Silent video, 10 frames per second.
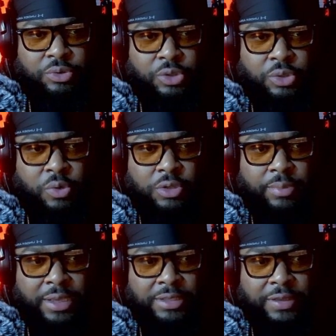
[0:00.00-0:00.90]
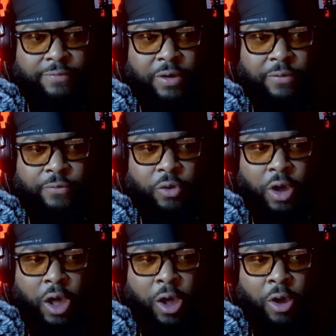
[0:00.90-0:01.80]
you, do you want to make default
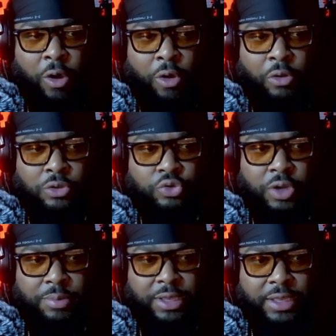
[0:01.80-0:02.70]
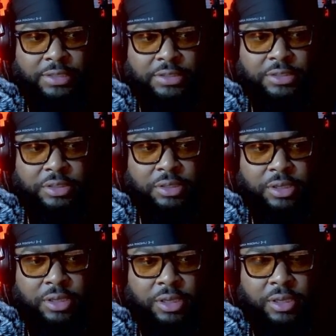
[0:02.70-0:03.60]
for all drum kits
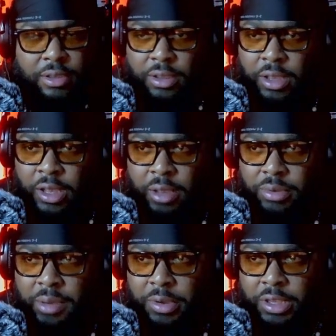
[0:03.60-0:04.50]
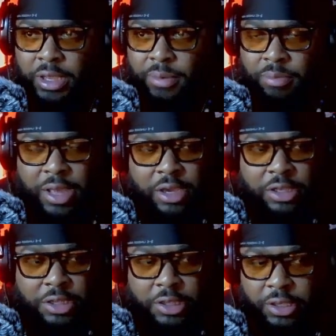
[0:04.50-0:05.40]
coming up? I'm not
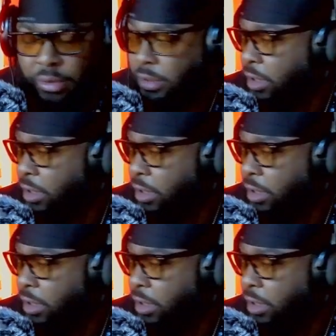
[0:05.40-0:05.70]
going to click on